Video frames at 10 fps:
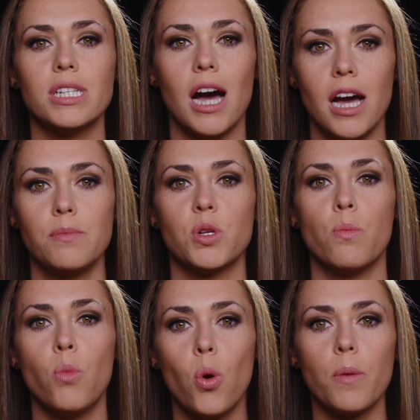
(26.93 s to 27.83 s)
times
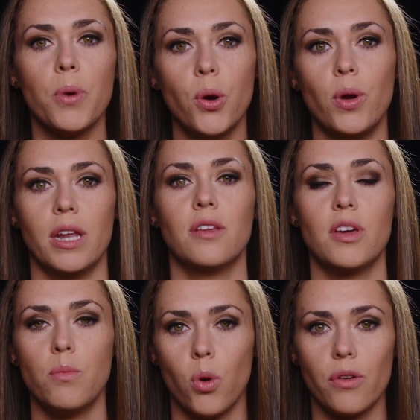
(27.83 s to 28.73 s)
more potent
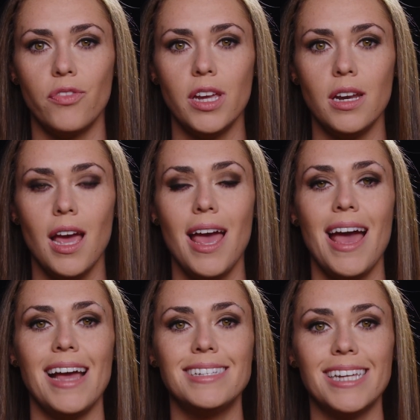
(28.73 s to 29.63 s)
than morphine
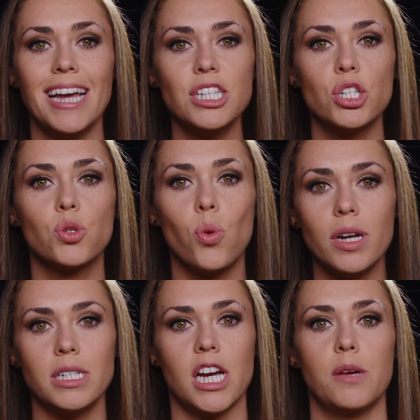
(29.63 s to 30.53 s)
and 10 to
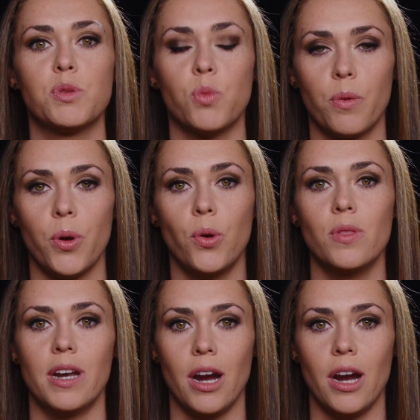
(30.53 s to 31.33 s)
20 times more potent than